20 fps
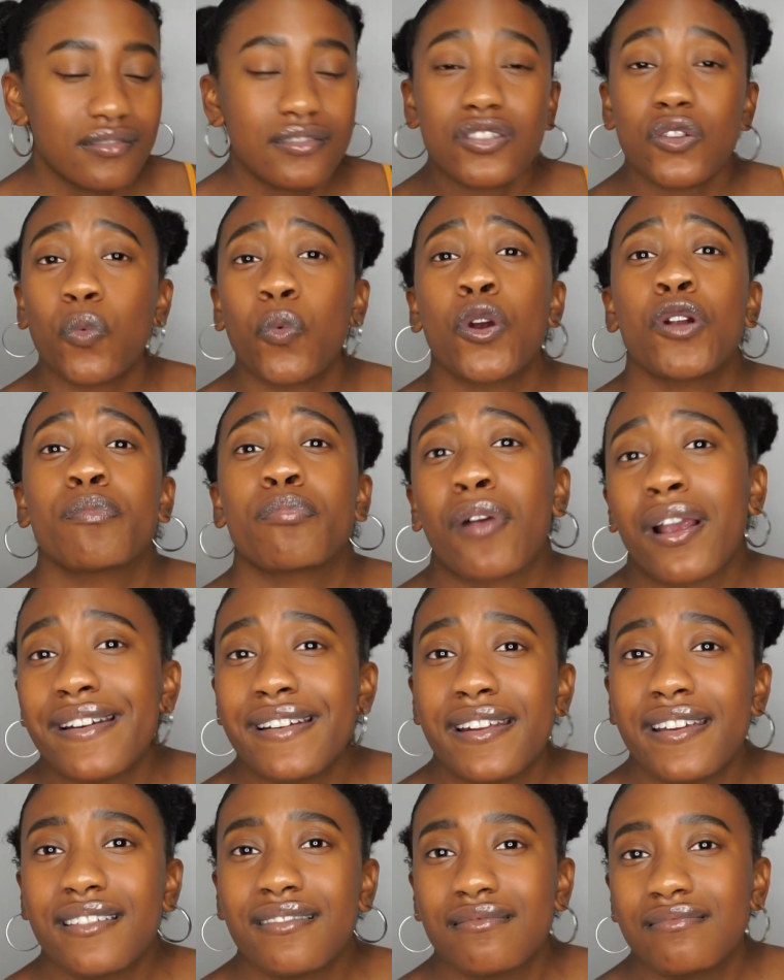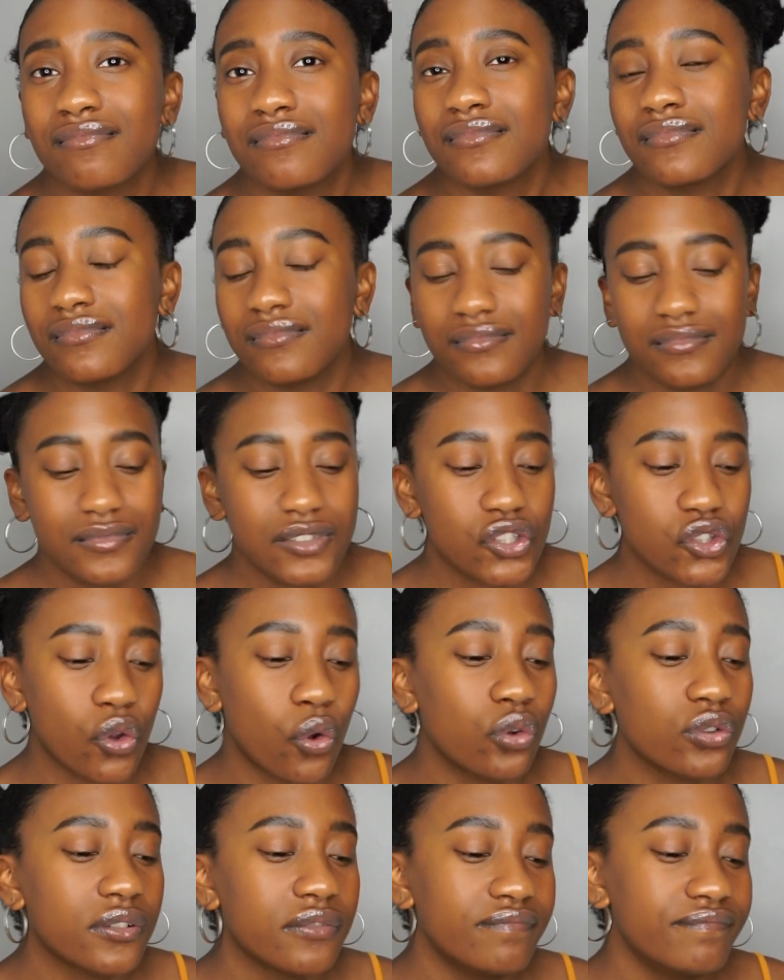The word brightening,
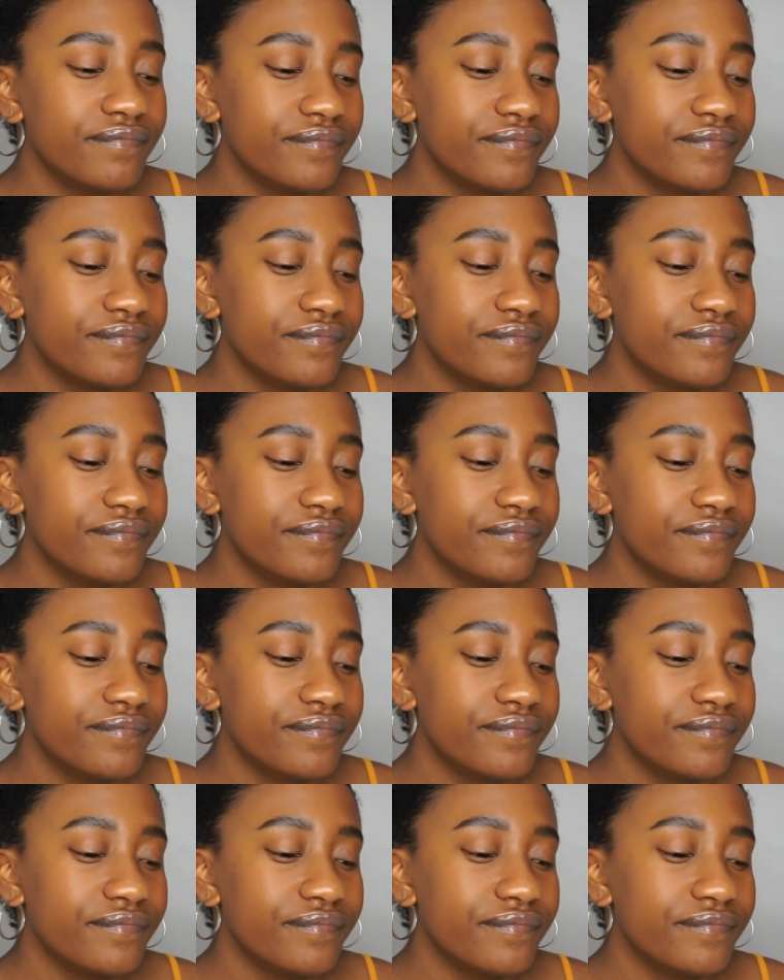sold.